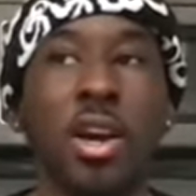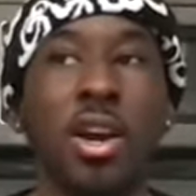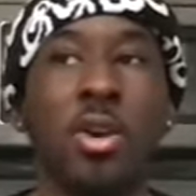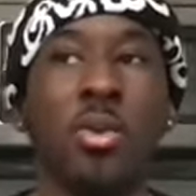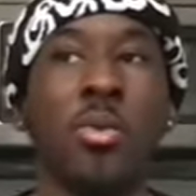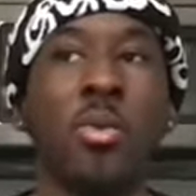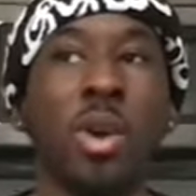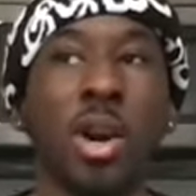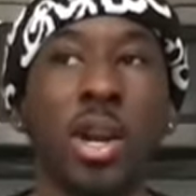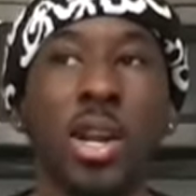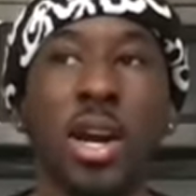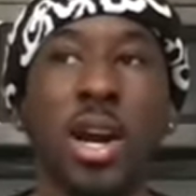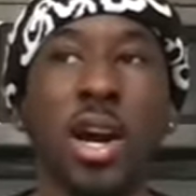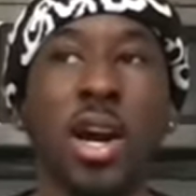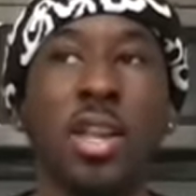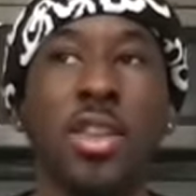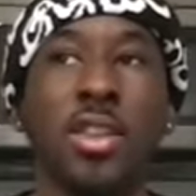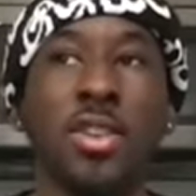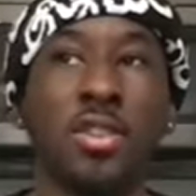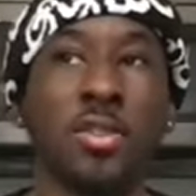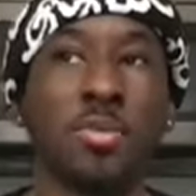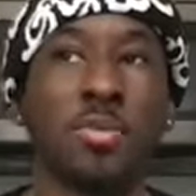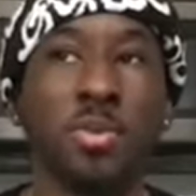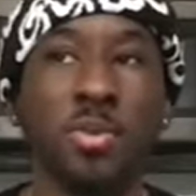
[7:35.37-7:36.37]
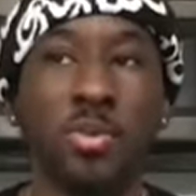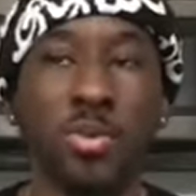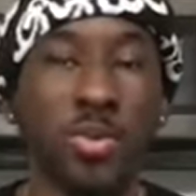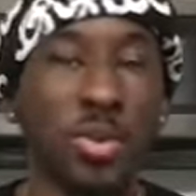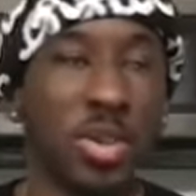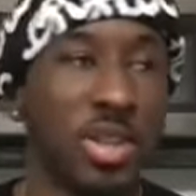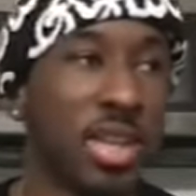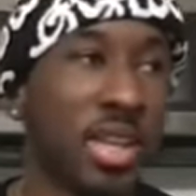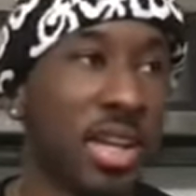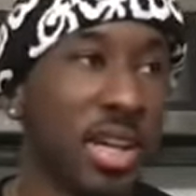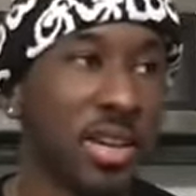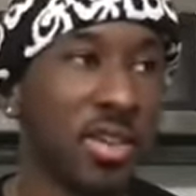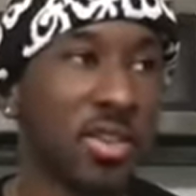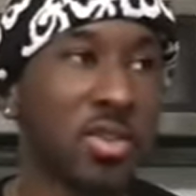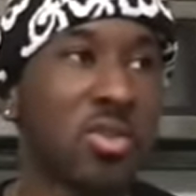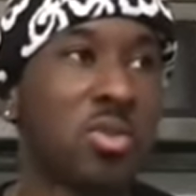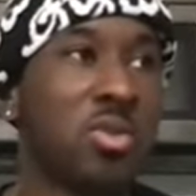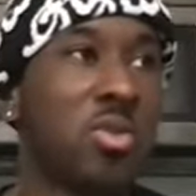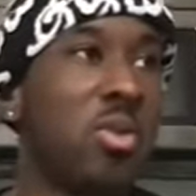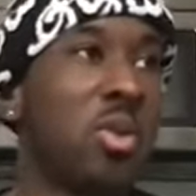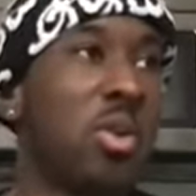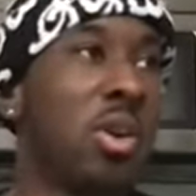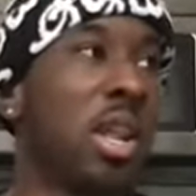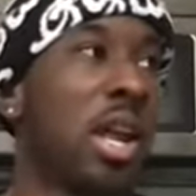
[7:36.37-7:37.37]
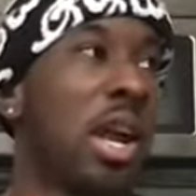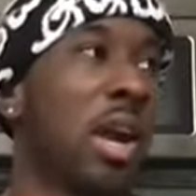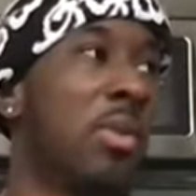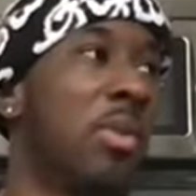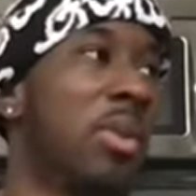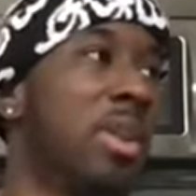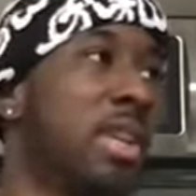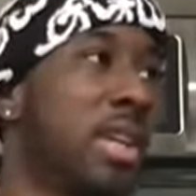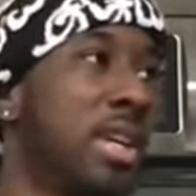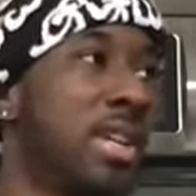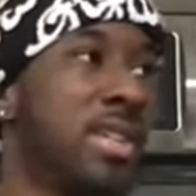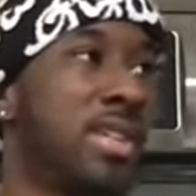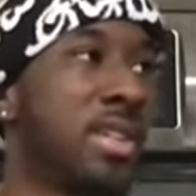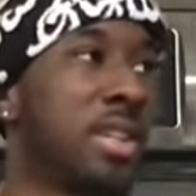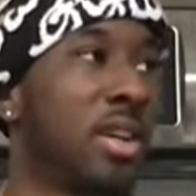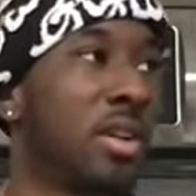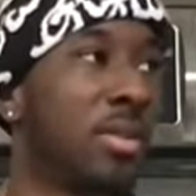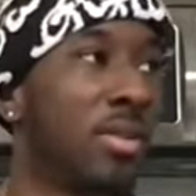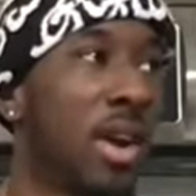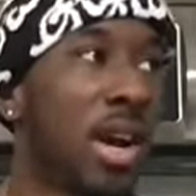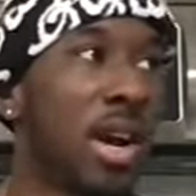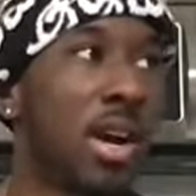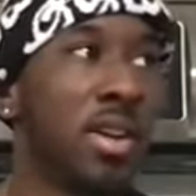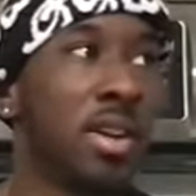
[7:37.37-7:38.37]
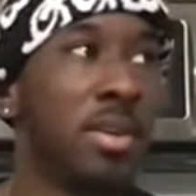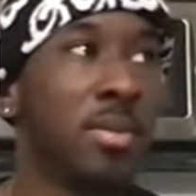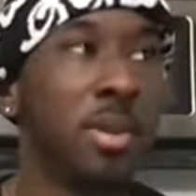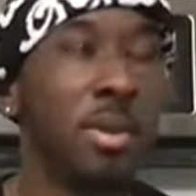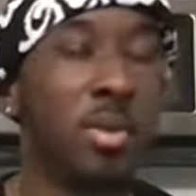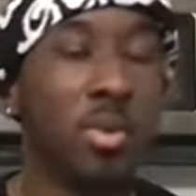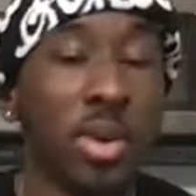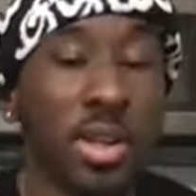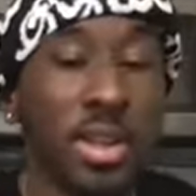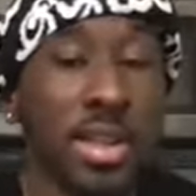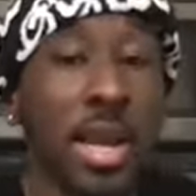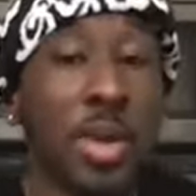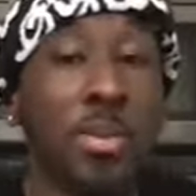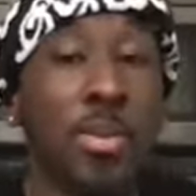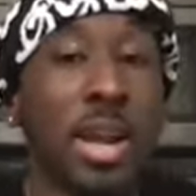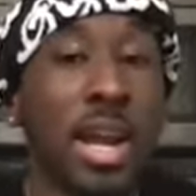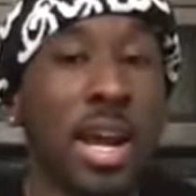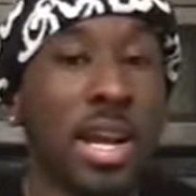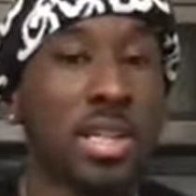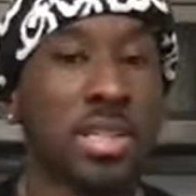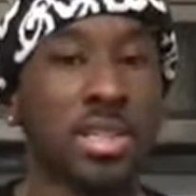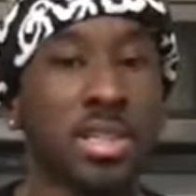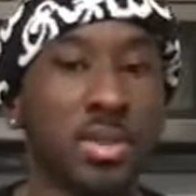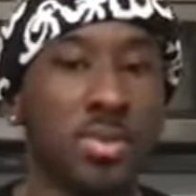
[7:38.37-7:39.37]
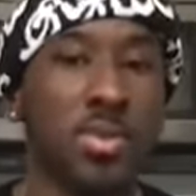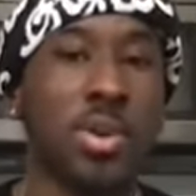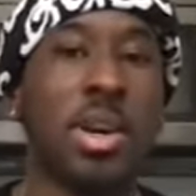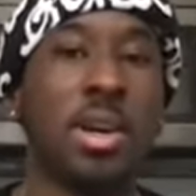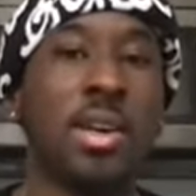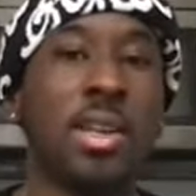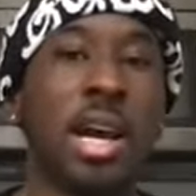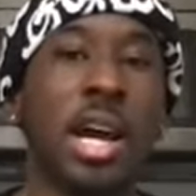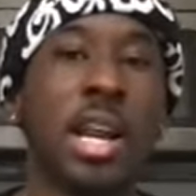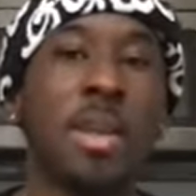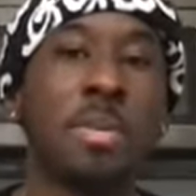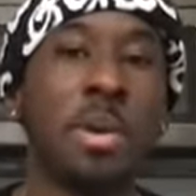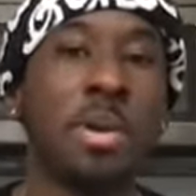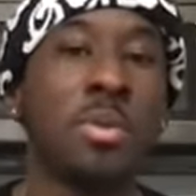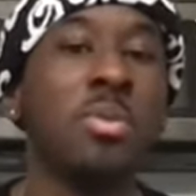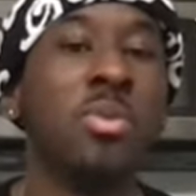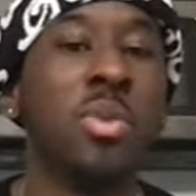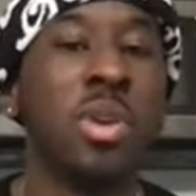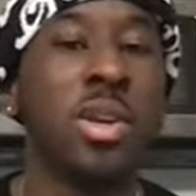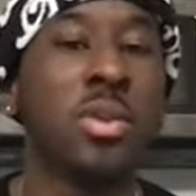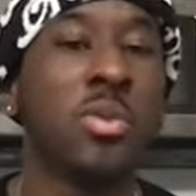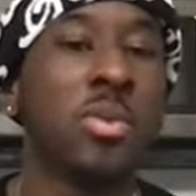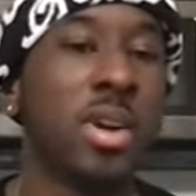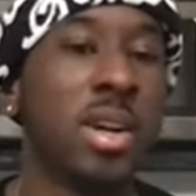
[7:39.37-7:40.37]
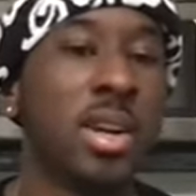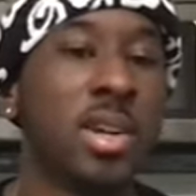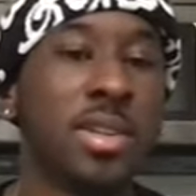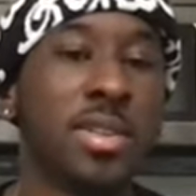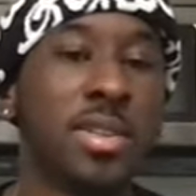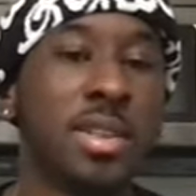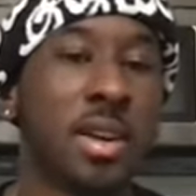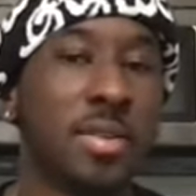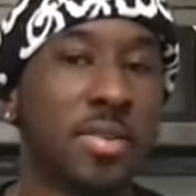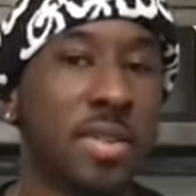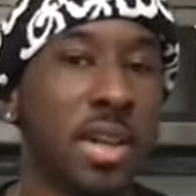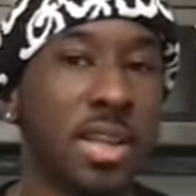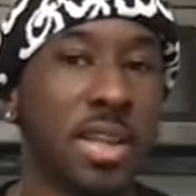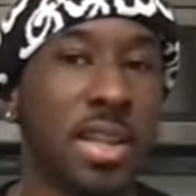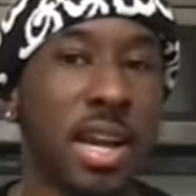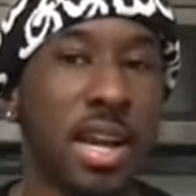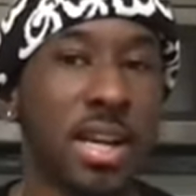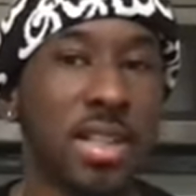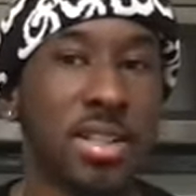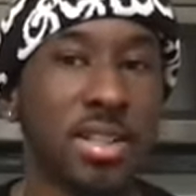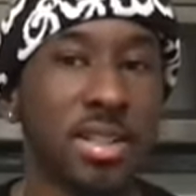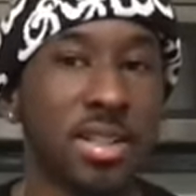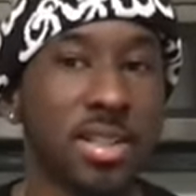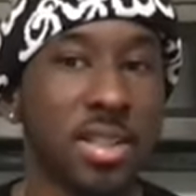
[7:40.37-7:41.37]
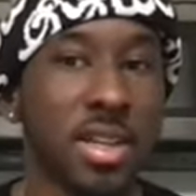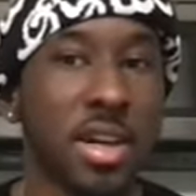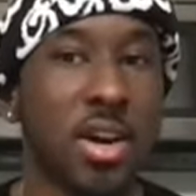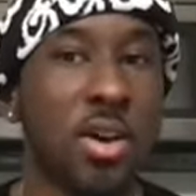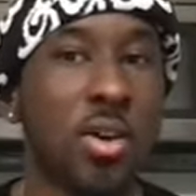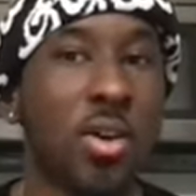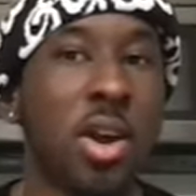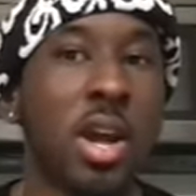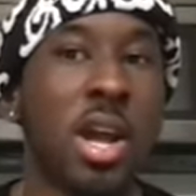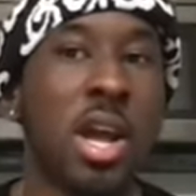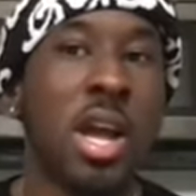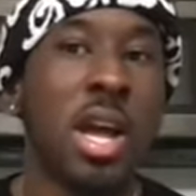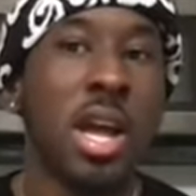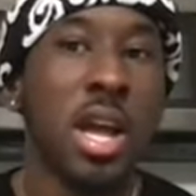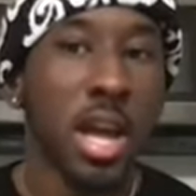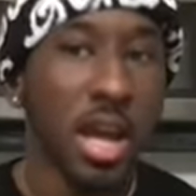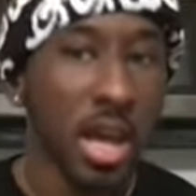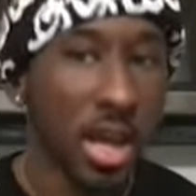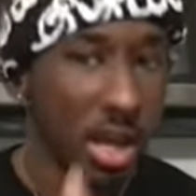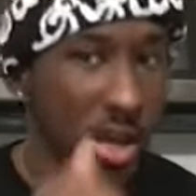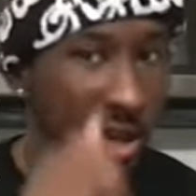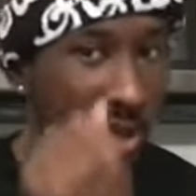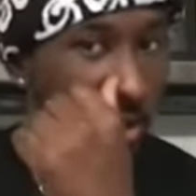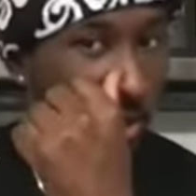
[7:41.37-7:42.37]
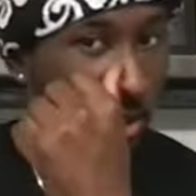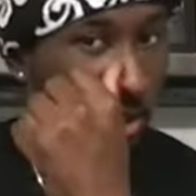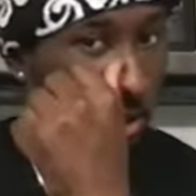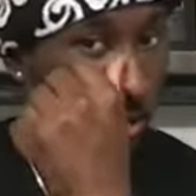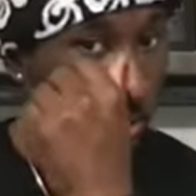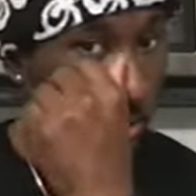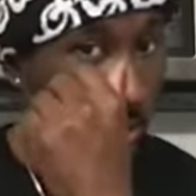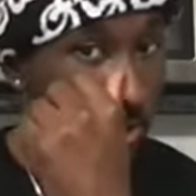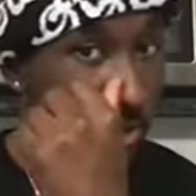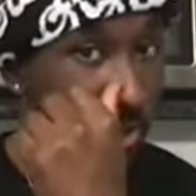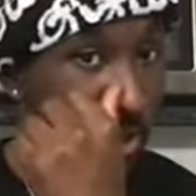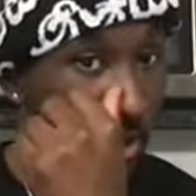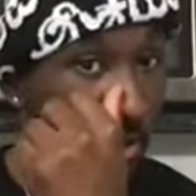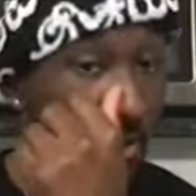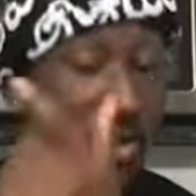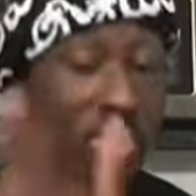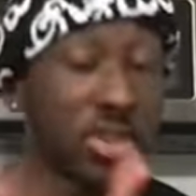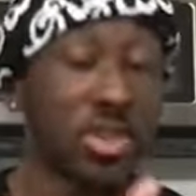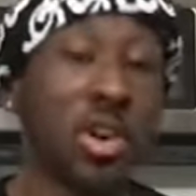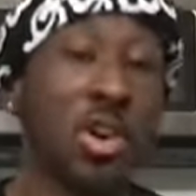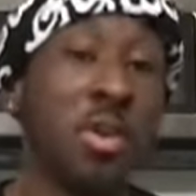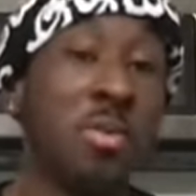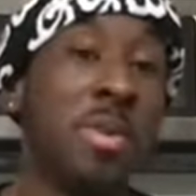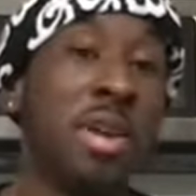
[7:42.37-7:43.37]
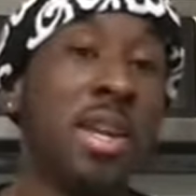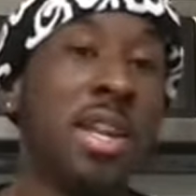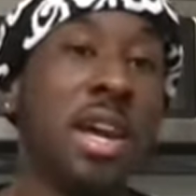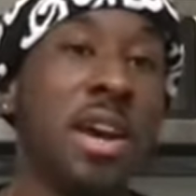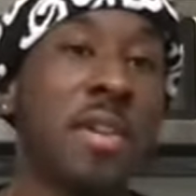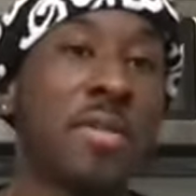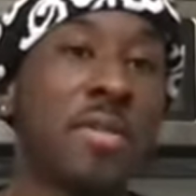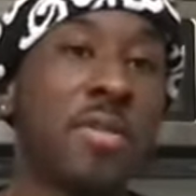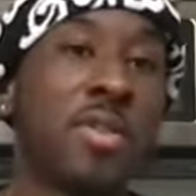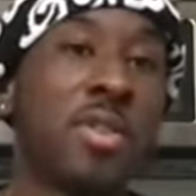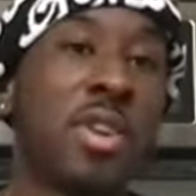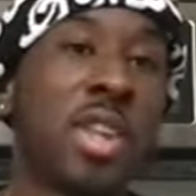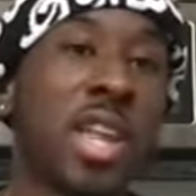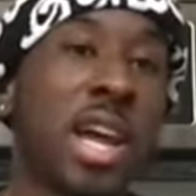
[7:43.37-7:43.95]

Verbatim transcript: what others would think is cool like what they see around them and what they would actually wear a lot of people wouldn't wear the stuff that they actually sell and someone told me that for real.